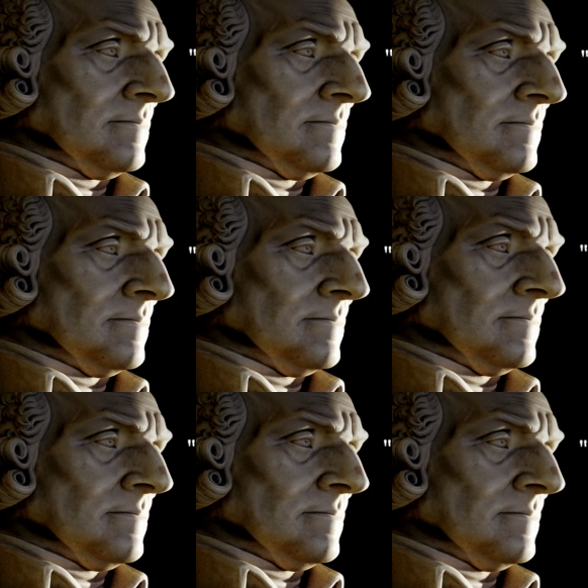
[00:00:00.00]

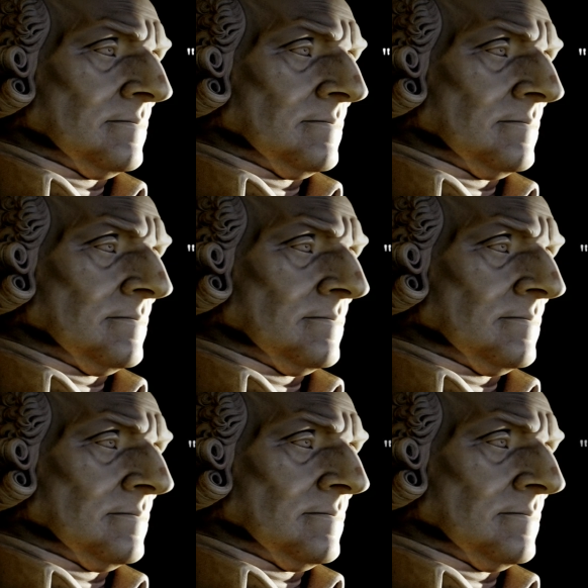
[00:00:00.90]

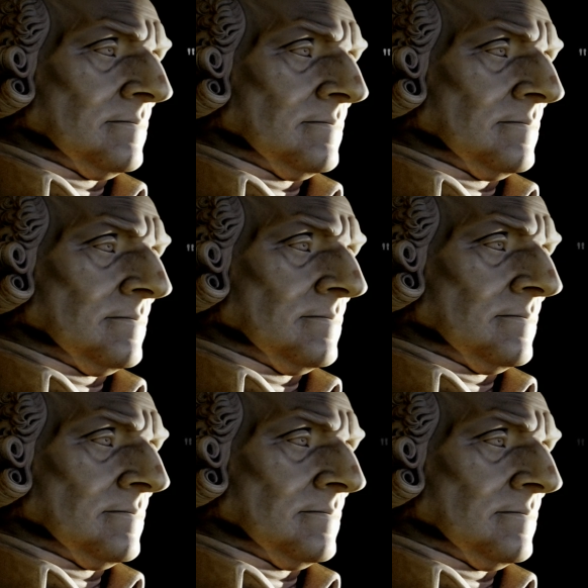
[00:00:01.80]

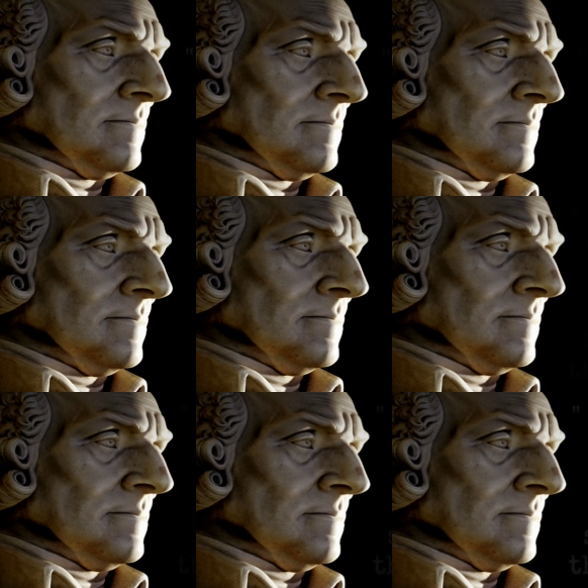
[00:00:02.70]

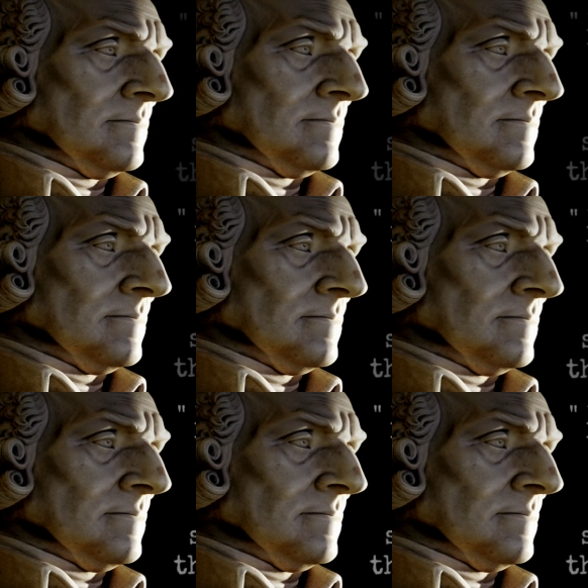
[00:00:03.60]
Nothing is said.